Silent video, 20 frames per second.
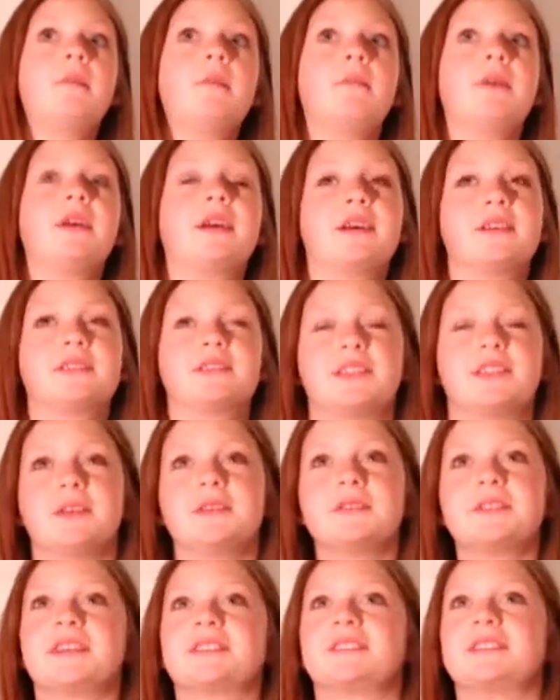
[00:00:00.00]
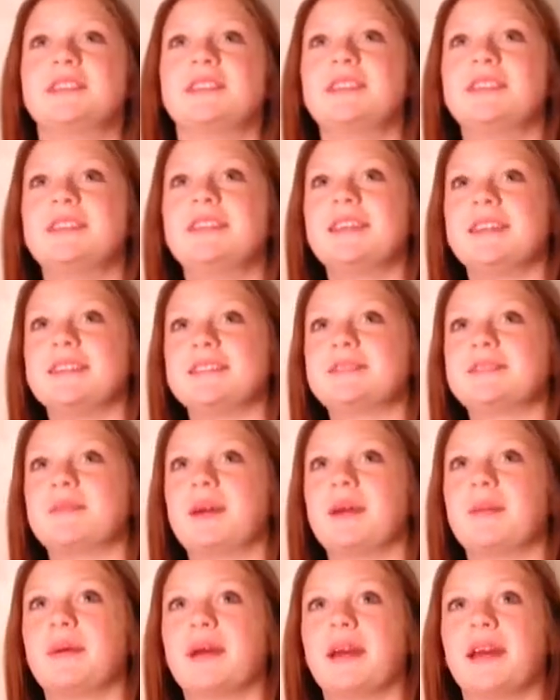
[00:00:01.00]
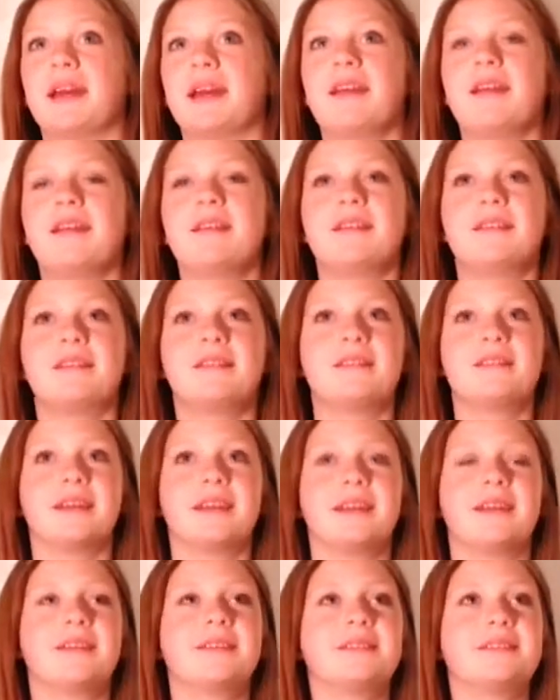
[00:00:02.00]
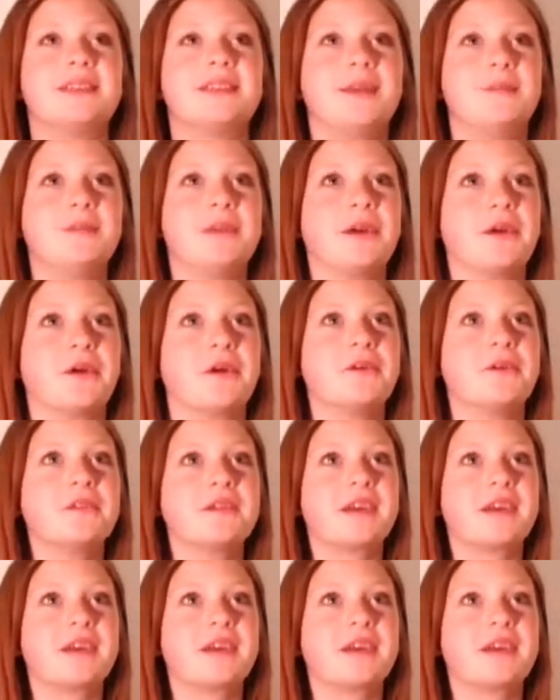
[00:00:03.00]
because Daryl Dixon is my bay, like Team Daryl.